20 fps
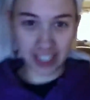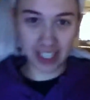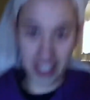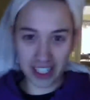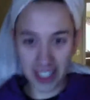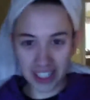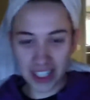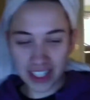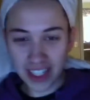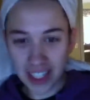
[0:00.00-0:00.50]

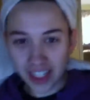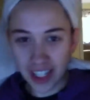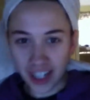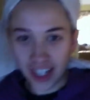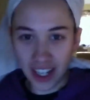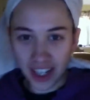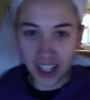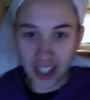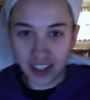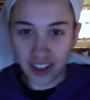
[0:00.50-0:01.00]
day
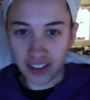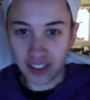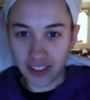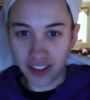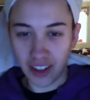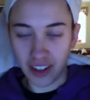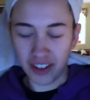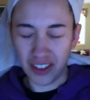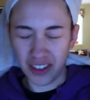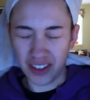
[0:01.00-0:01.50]
of,
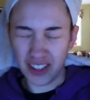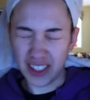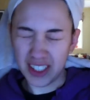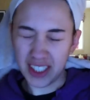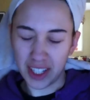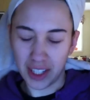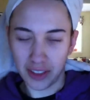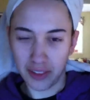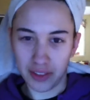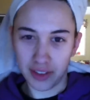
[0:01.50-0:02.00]
oh no, it's
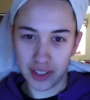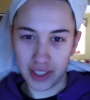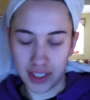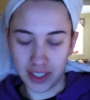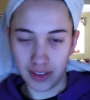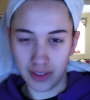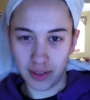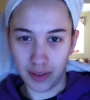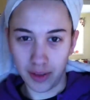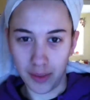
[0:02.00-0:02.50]
not the first
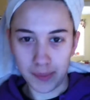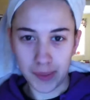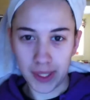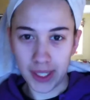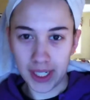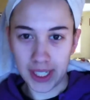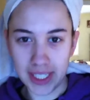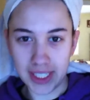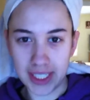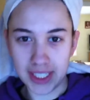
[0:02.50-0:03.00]
day of
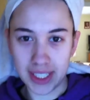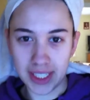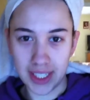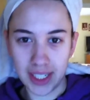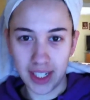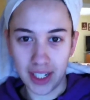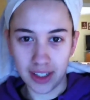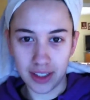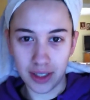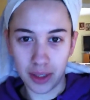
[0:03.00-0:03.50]
November, it's
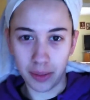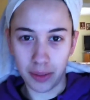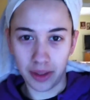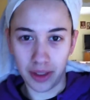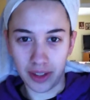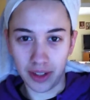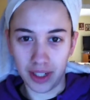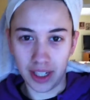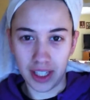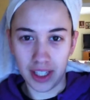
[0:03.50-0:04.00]
October
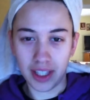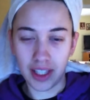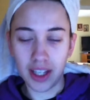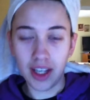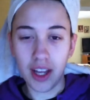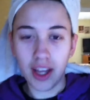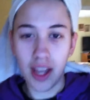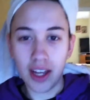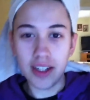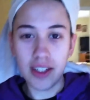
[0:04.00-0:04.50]
30th.
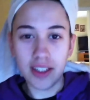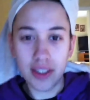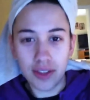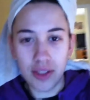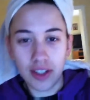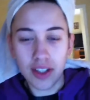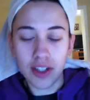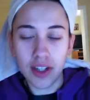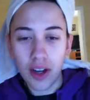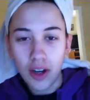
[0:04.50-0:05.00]
And it's
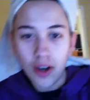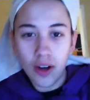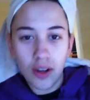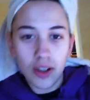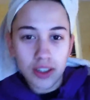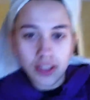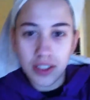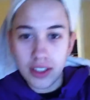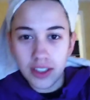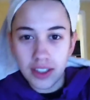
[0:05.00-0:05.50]

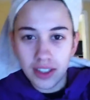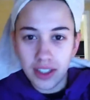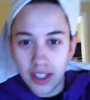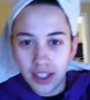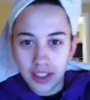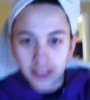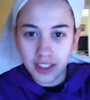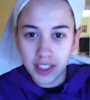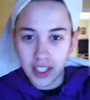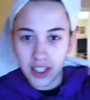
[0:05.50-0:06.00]
cold.
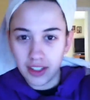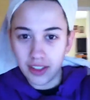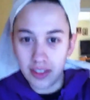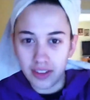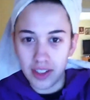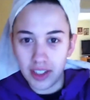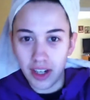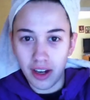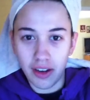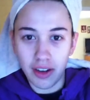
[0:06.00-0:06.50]
I just got out of
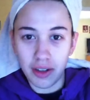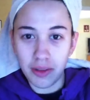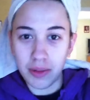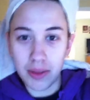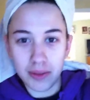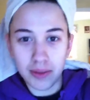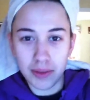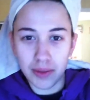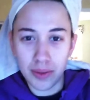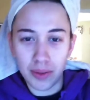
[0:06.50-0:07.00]
the shower,
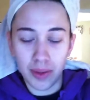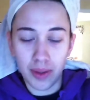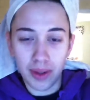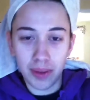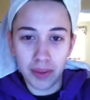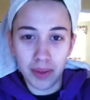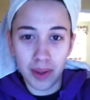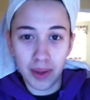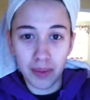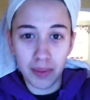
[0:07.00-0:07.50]
which was
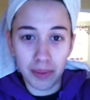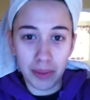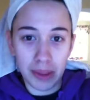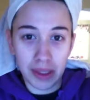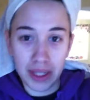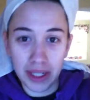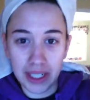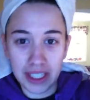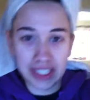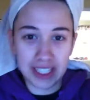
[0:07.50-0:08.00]
warm,
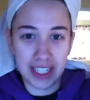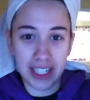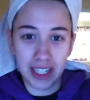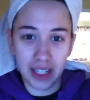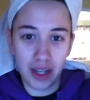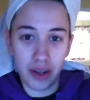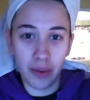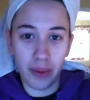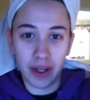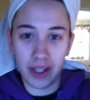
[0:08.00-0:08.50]
but the
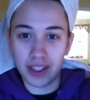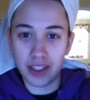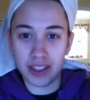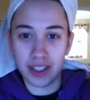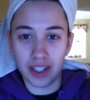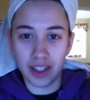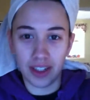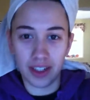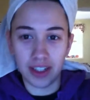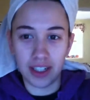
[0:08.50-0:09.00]
hot water's
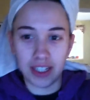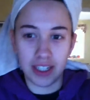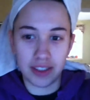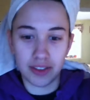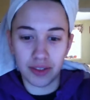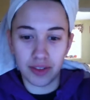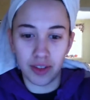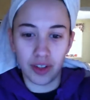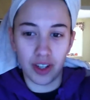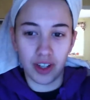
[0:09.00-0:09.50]
not going to
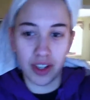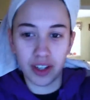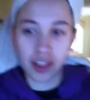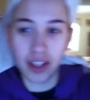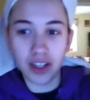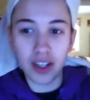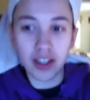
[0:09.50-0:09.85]
last for long.